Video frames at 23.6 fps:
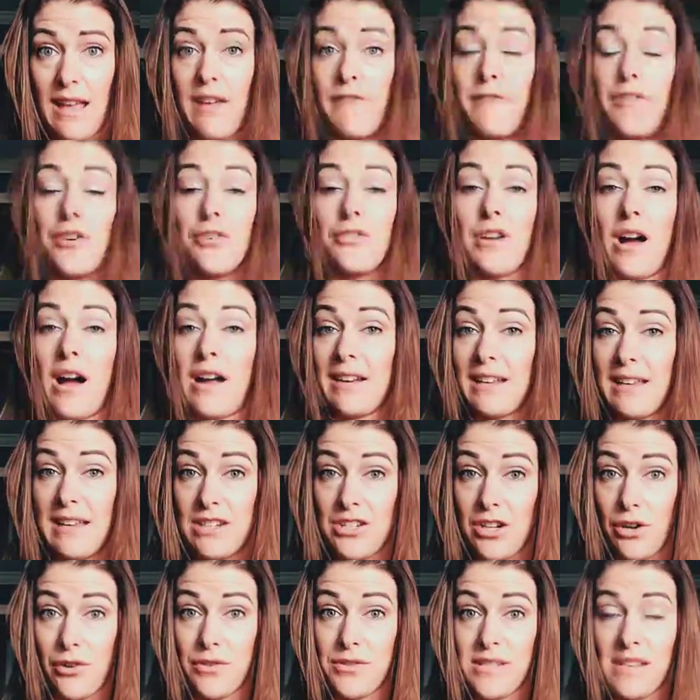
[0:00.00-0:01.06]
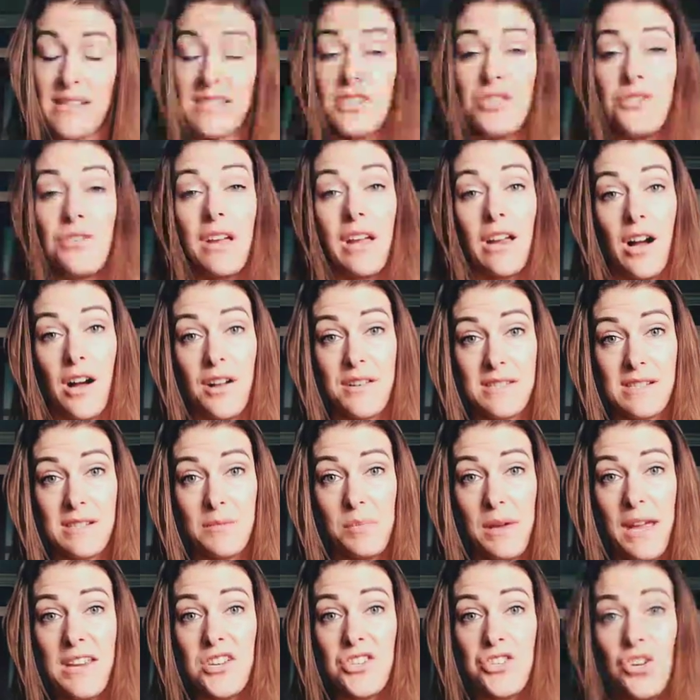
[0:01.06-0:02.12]
If you're not in ketosis and you get
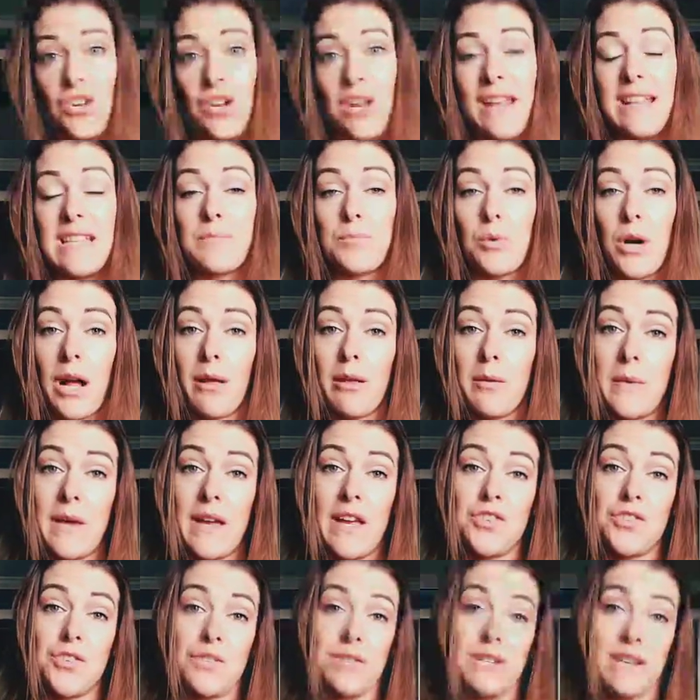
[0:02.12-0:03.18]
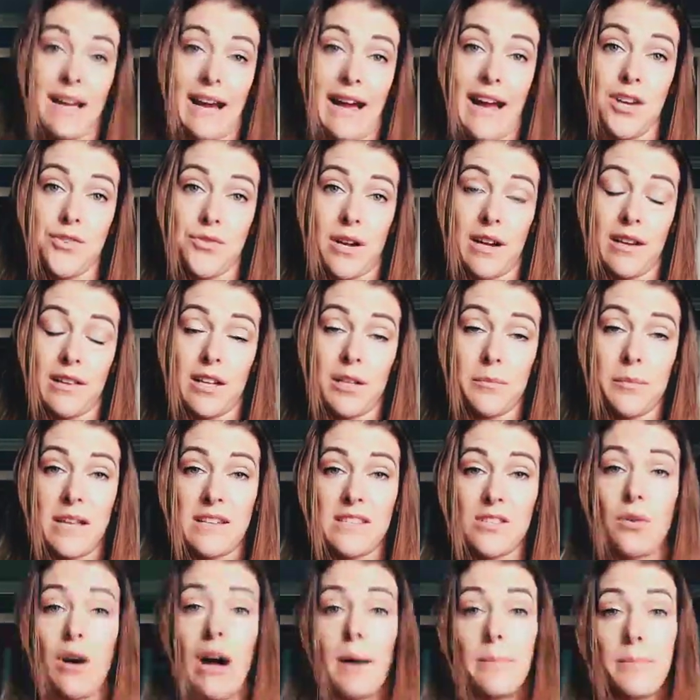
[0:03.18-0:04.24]
constipation, it's probably because you're dehydrated a little
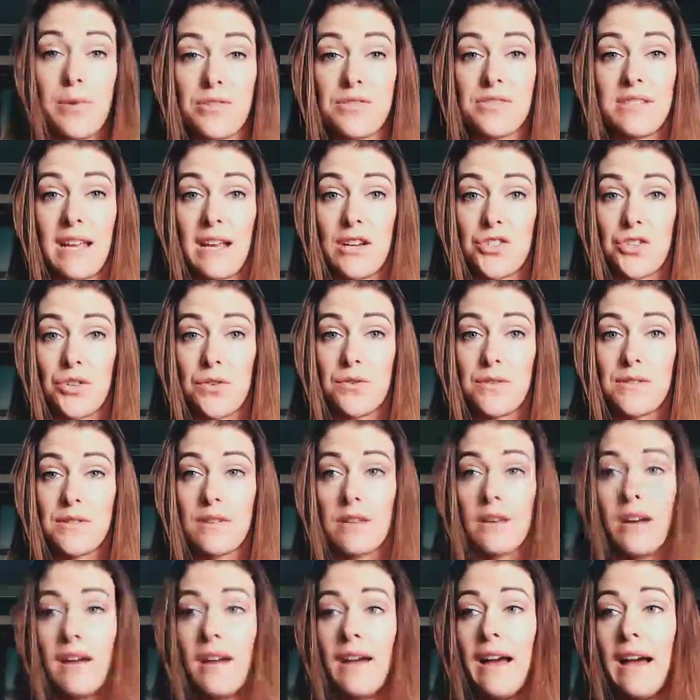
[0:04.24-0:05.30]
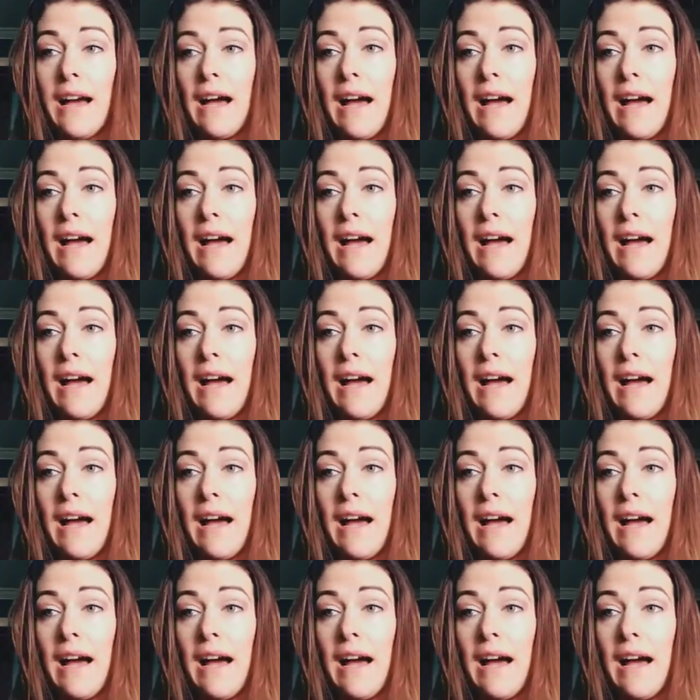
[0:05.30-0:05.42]
bit. So up your snake juice.